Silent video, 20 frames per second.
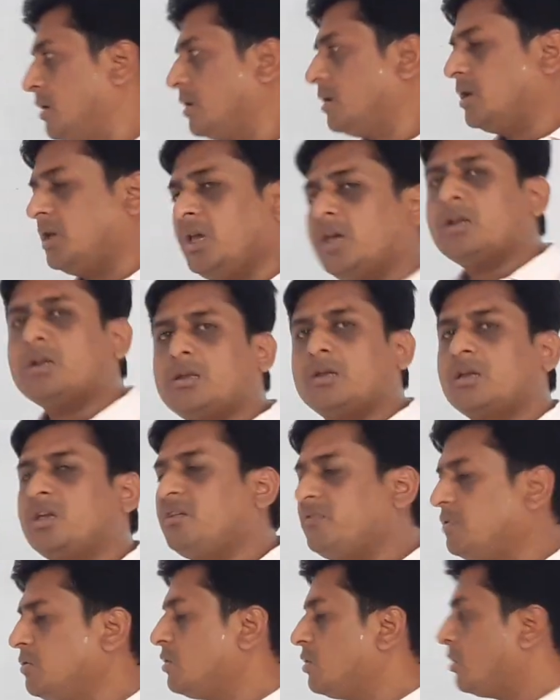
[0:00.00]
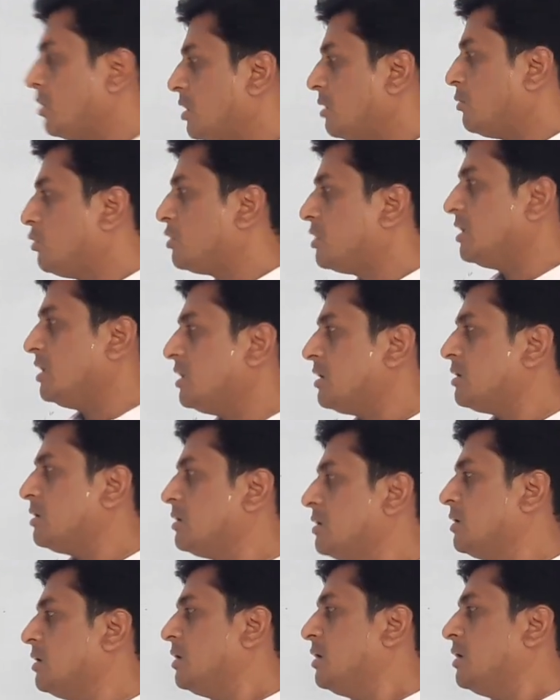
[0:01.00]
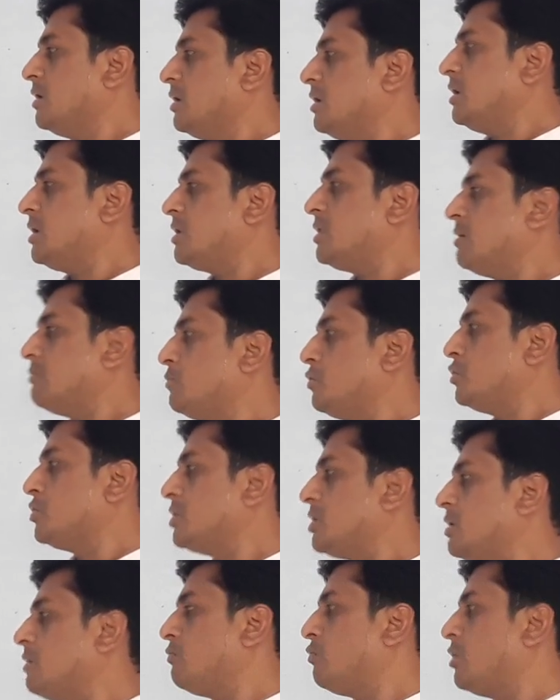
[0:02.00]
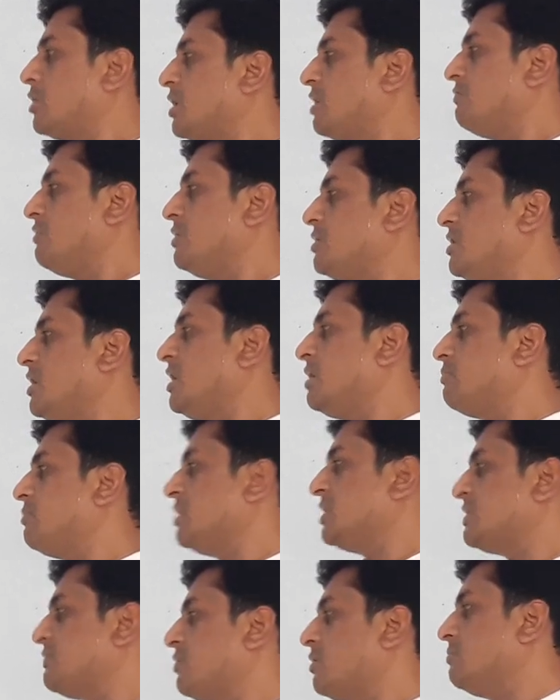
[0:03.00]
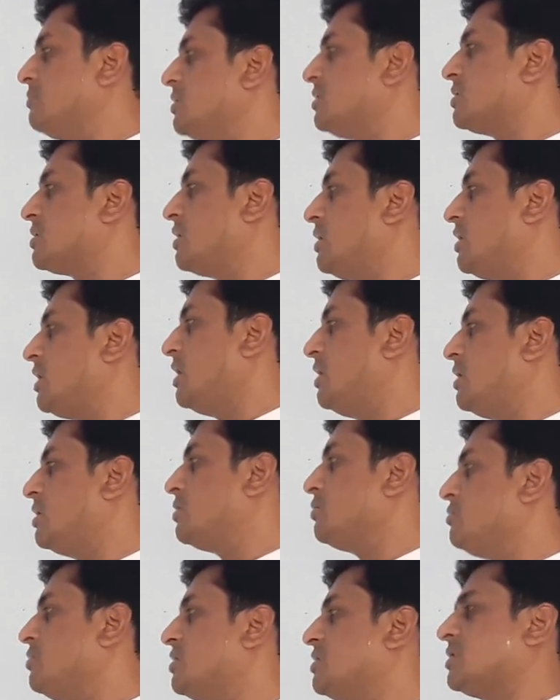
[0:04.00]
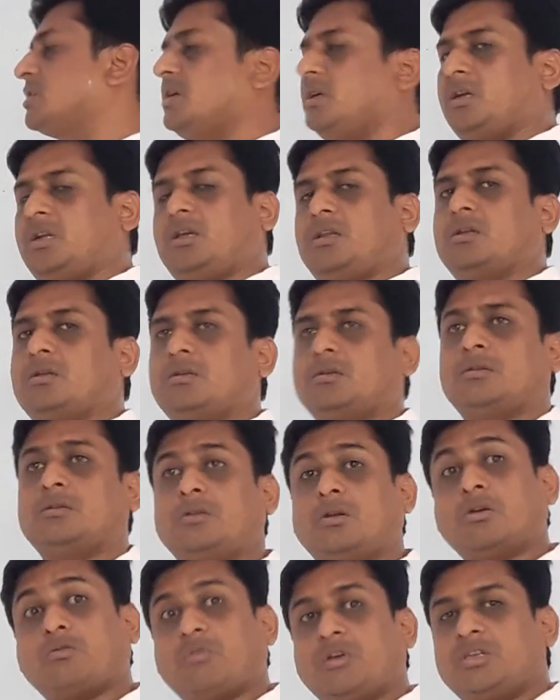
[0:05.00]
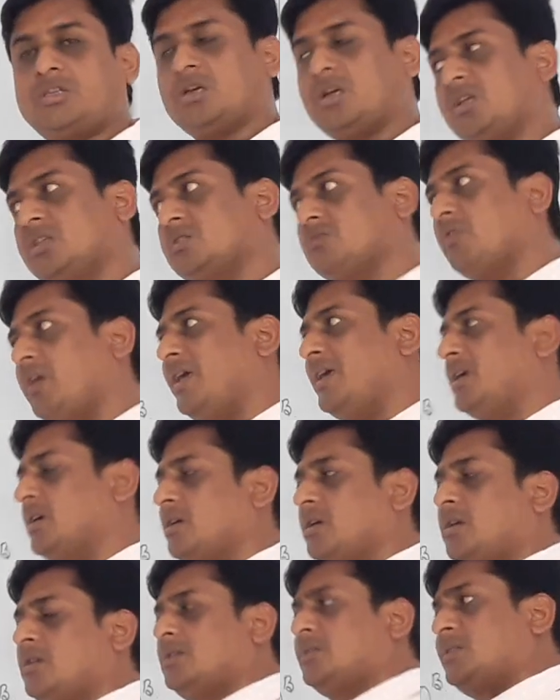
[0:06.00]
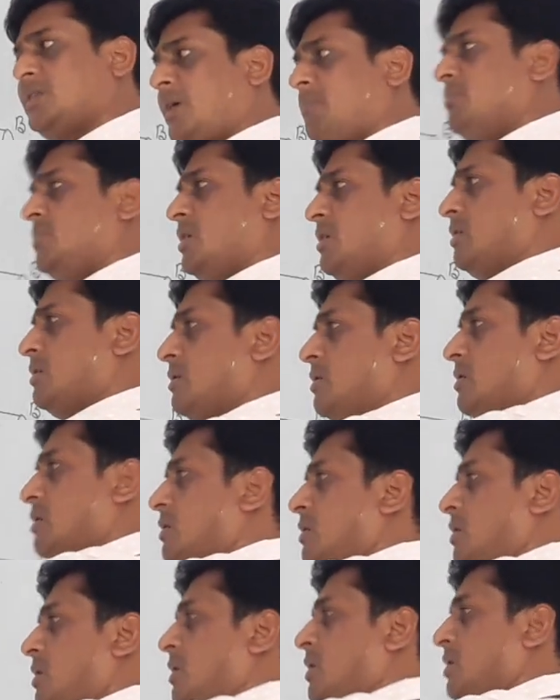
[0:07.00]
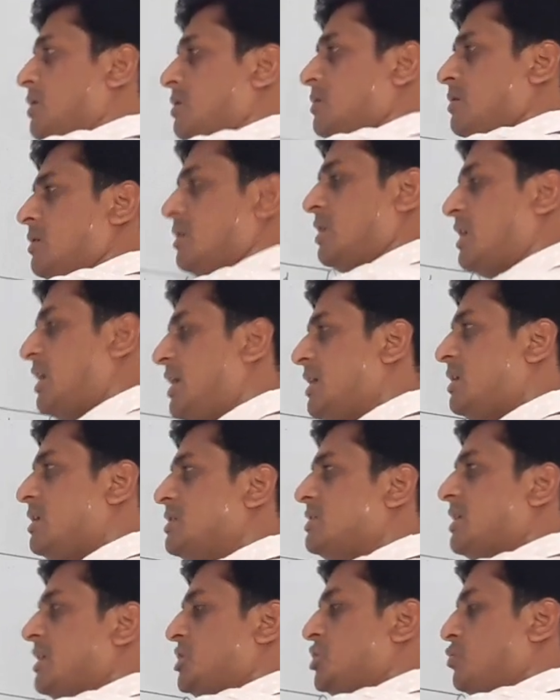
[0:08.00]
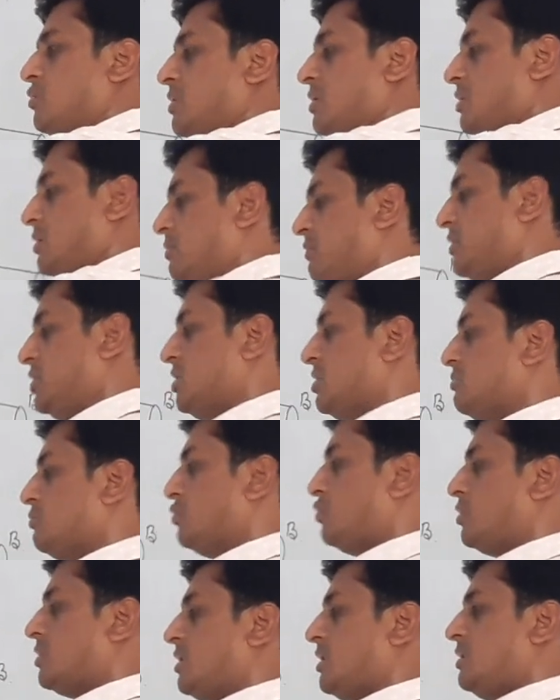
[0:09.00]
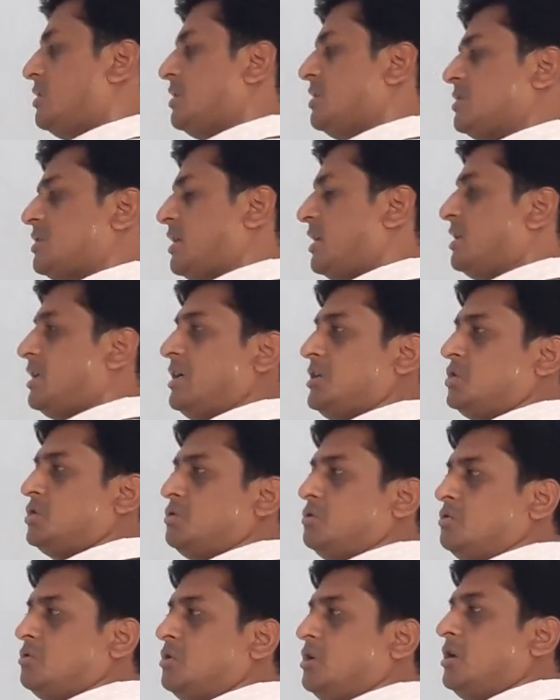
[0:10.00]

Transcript: Here, if you talk about here the motion of water will take place from this container to this container. The question is why? Same thing. Here height is h1, which is more than this height h2.